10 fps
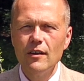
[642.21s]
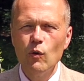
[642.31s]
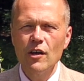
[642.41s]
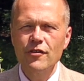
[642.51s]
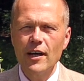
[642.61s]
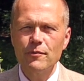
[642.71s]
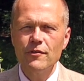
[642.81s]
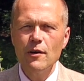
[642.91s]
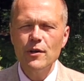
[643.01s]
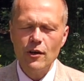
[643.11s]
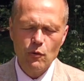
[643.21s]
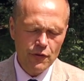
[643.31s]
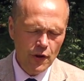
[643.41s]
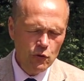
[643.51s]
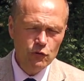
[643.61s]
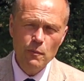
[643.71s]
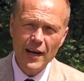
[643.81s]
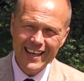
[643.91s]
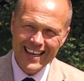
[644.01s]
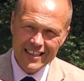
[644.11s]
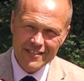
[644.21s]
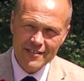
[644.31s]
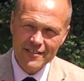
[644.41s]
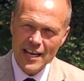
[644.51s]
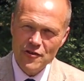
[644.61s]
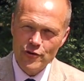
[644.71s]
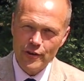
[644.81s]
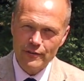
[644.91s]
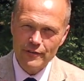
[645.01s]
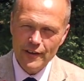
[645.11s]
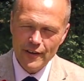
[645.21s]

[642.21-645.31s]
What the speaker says: Well, chaps, there we go. Those were my essential